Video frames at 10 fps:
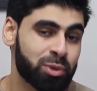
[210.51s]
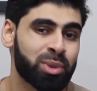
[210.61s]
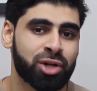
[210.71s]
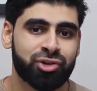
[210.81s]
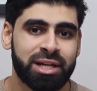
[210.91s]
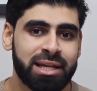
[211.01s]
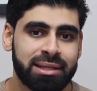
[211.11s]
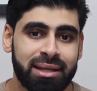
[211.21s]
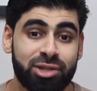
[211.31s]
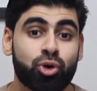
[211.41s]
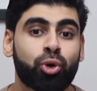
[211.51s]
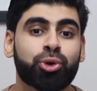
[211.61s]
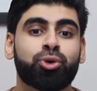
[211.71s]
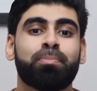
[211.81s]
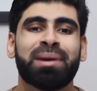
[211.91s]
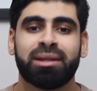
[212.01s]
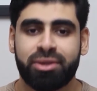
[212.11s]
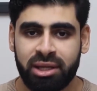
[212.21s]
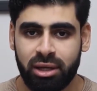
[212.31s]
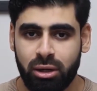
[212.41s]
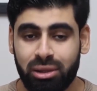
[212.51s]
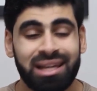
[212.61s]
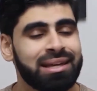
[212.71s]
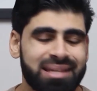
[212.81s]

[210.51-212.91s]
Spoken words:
within 180 days, or you don't pay nothing at all.